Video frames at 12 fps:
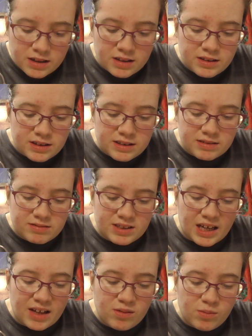
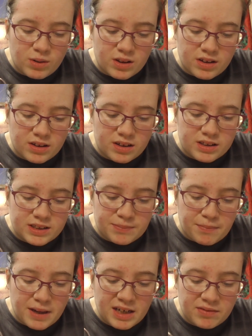can't tell what the
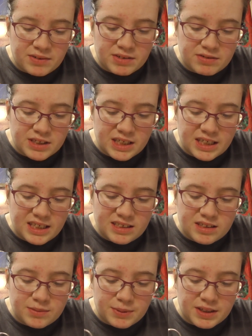smell of it really
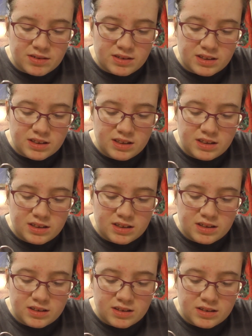is to be
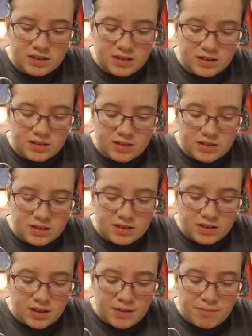honest. What is it?
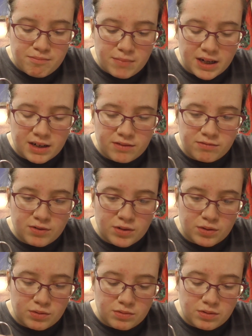
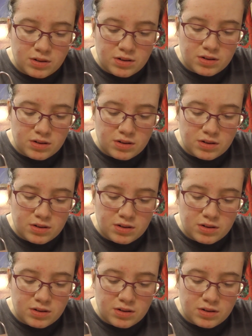Macaroon.